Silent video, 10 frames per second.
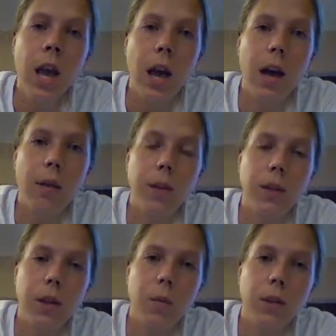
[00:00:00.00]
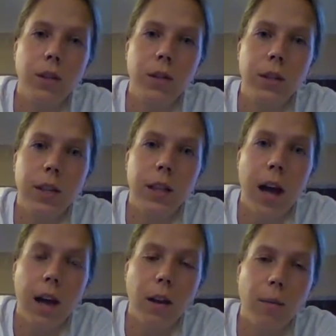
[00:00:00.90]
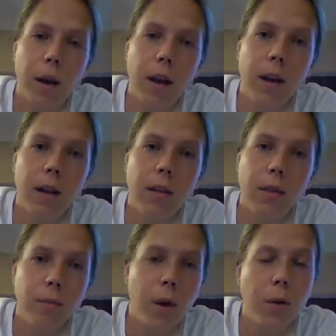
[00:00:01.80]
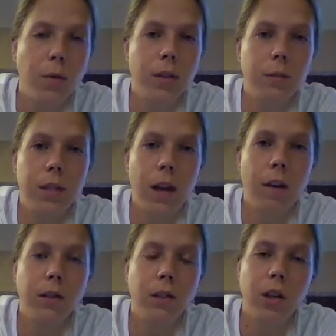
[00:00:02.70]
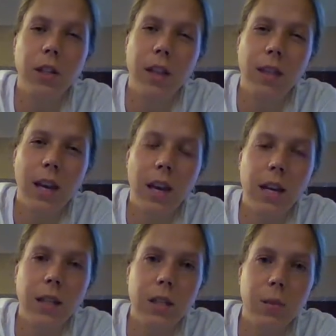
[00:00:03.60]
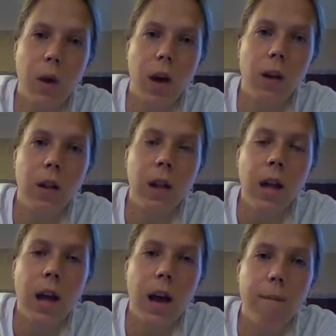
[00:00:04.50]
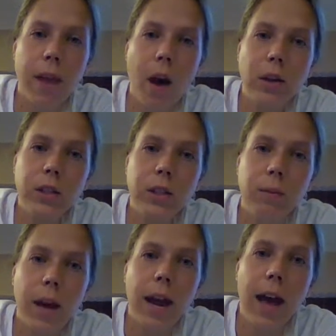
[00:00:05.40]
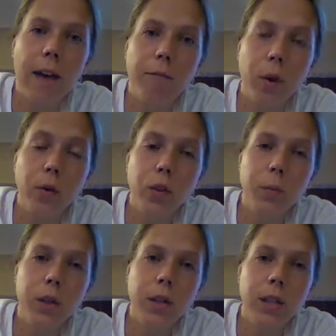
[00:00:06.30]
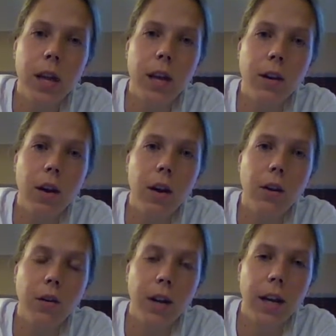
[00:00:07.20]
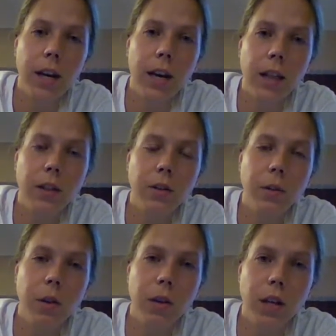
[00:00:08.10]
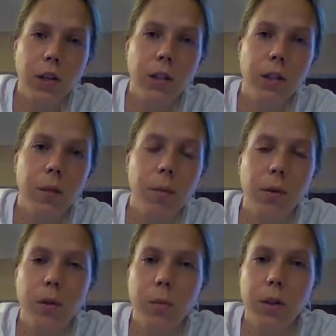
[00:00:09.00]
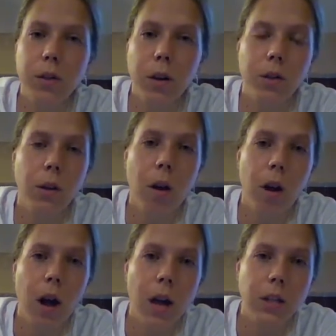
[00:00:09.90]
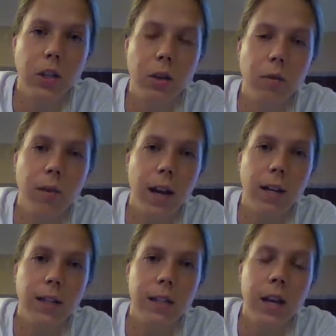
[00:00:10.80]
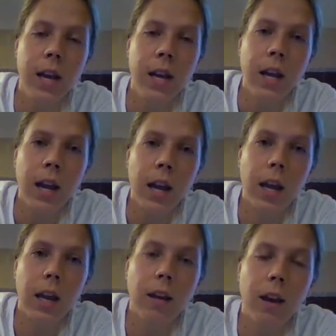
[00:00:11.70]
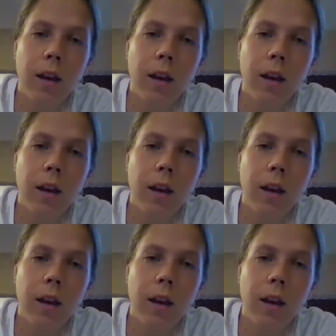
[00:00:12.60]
And so once you see that, you might, the bones themselves start to thicken and swell. They also might have bone spurs that are created at those locations. So bone spurs are also called osteophytes. And